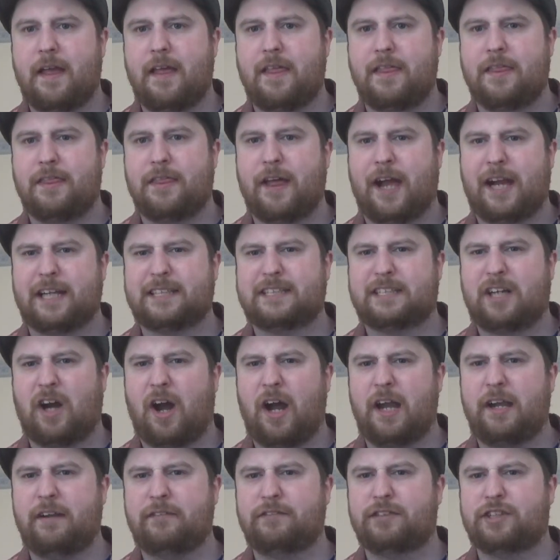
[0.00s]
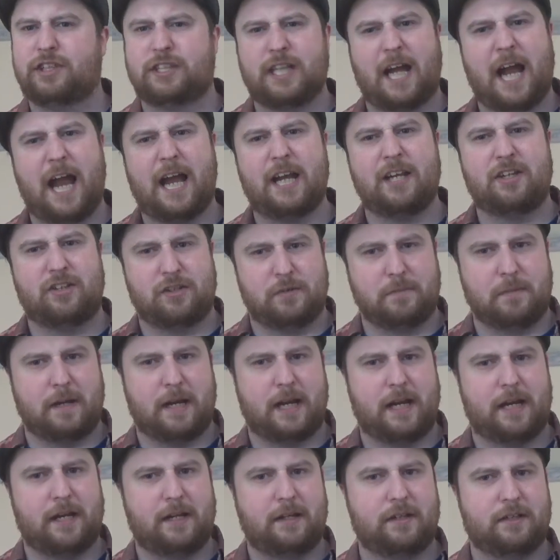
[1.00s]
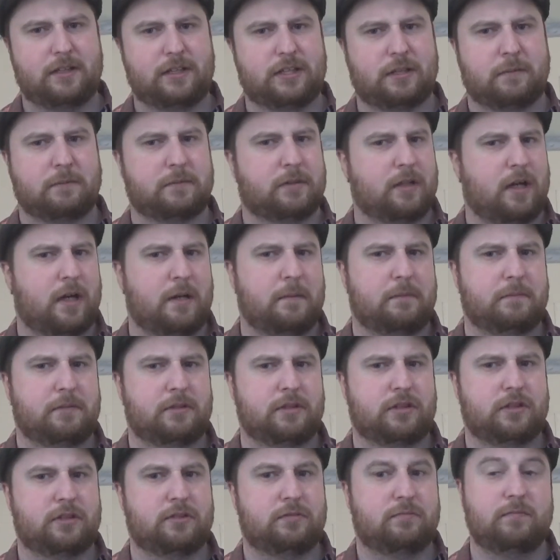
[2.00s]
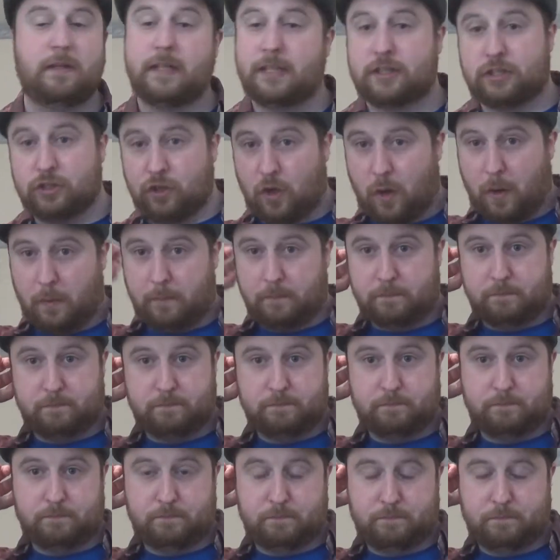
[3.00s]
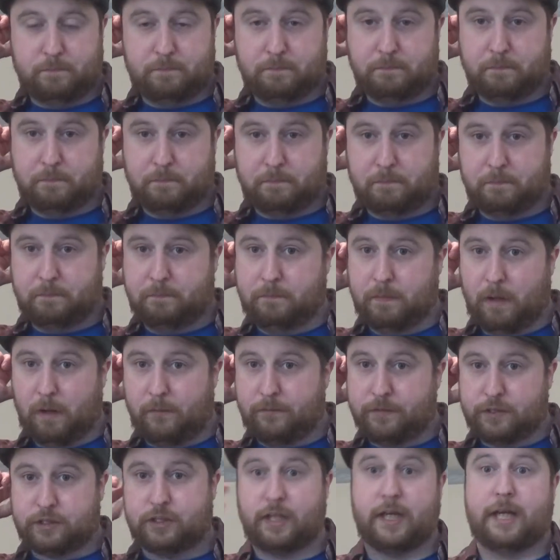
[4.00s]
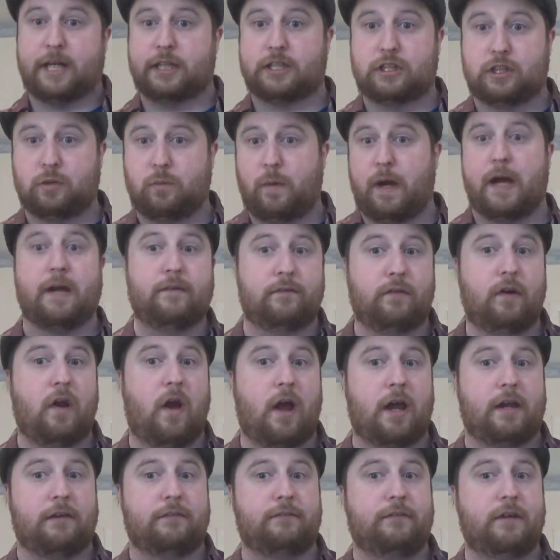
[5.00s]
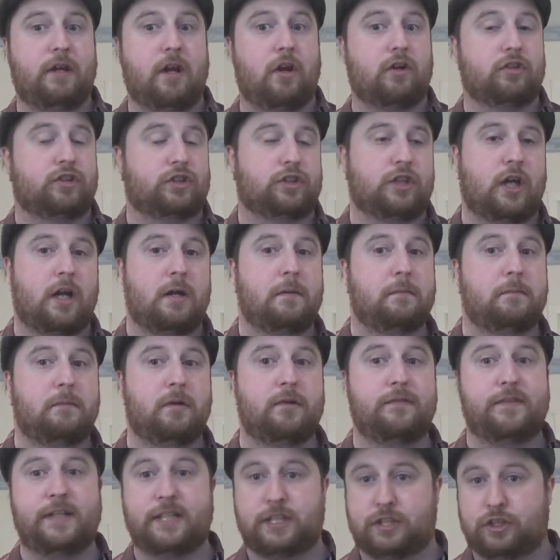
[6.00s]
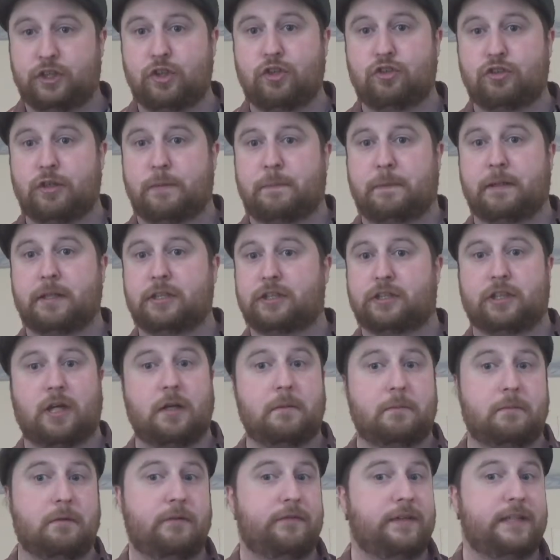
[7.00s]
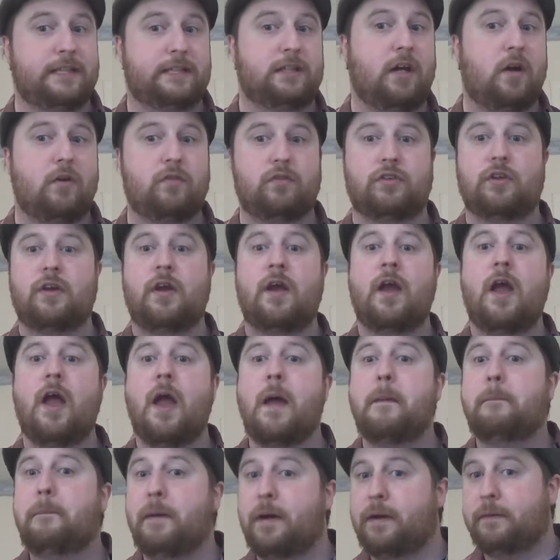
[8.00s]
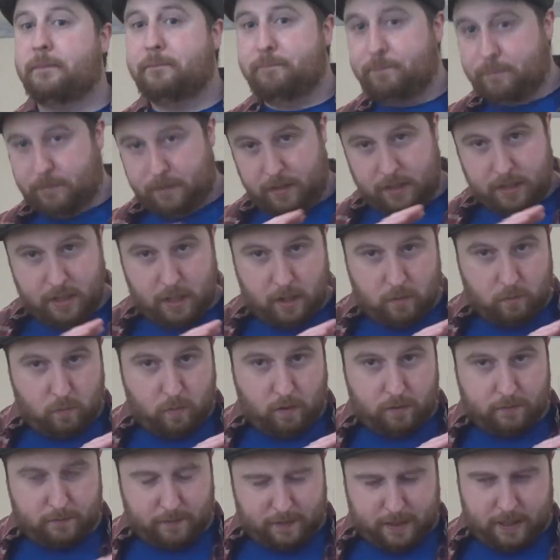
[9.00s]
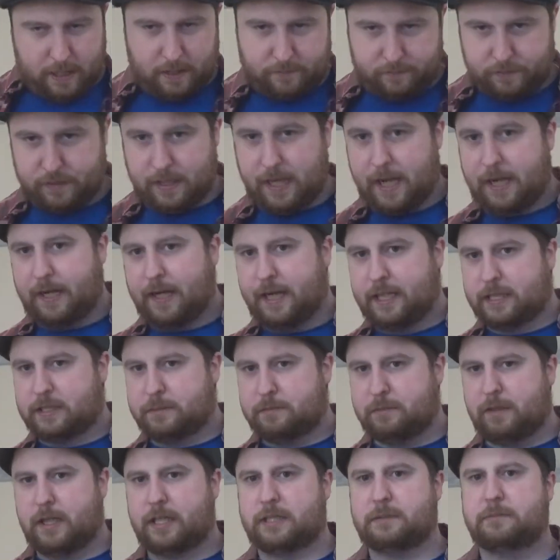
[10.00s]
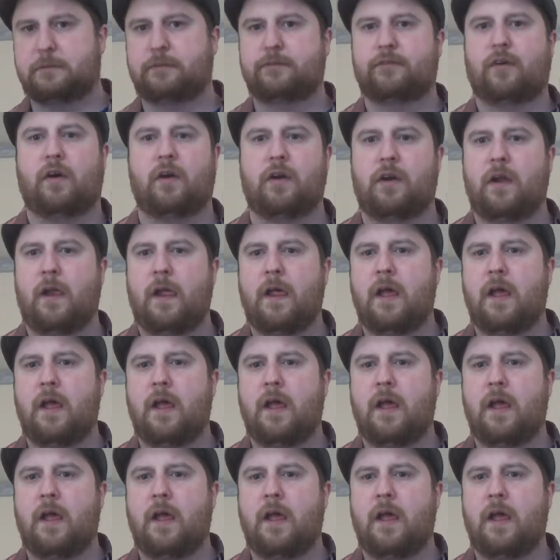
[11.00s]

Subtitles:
that's kind of sad to me sometimes. It's not. Obviously, it's the way of life. You know, certain movies do grip you, certain movies don't. But you know what? Enough of that. Let's move on.